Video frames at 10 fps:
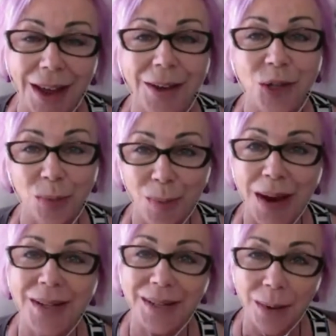to make
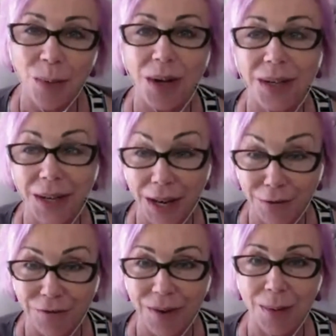someone give
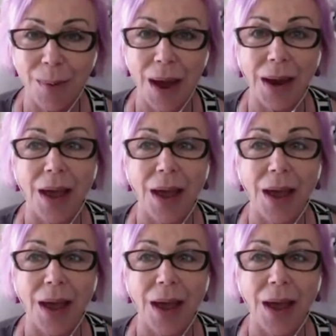feedback,